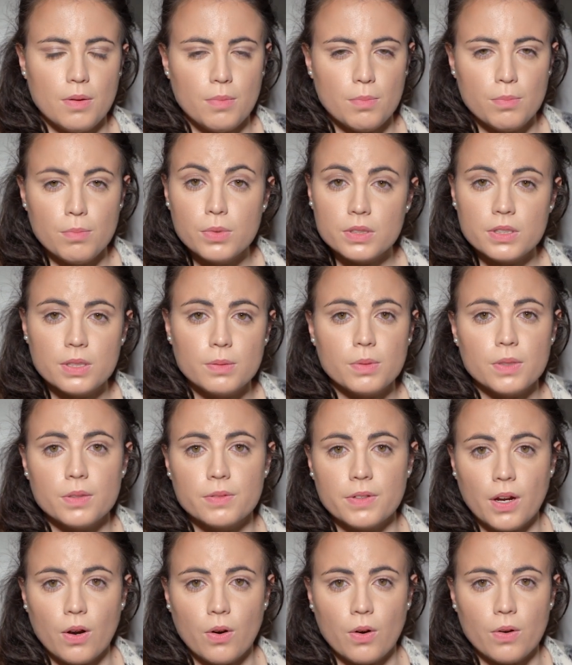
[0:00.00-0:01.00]
multiple
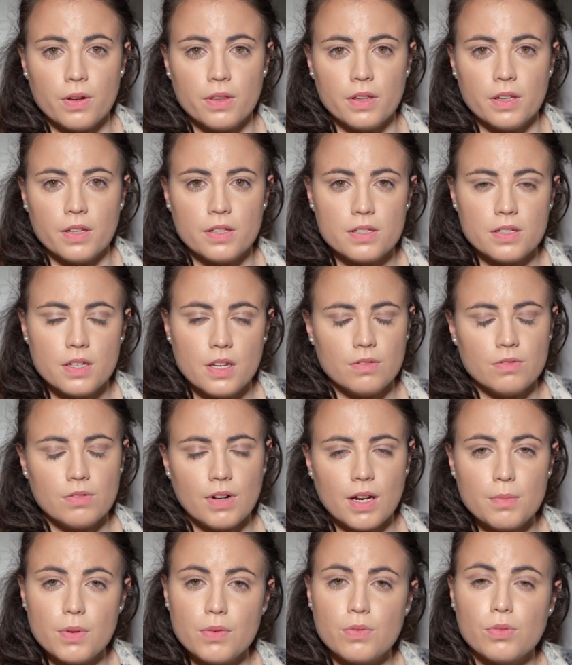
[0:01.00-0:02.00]
recordings
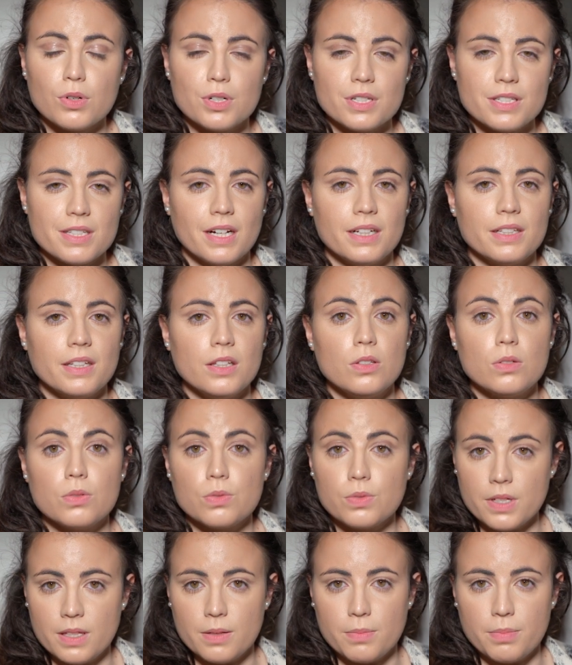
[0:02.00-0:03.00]
right before starting to
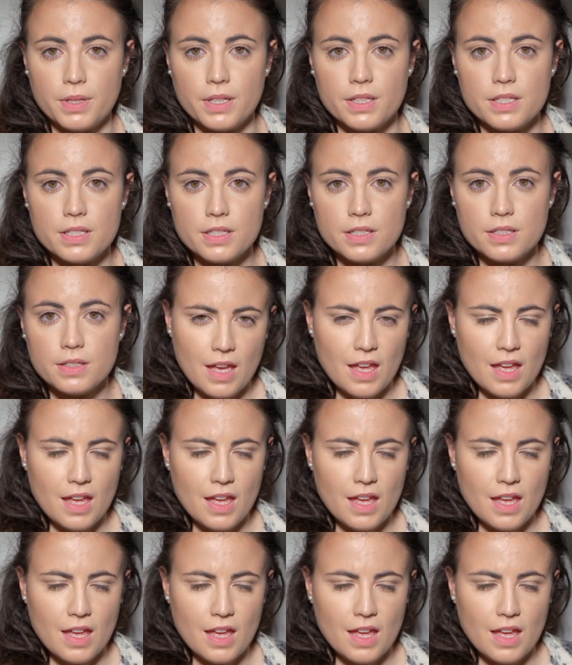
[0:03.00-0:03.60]
read the piece.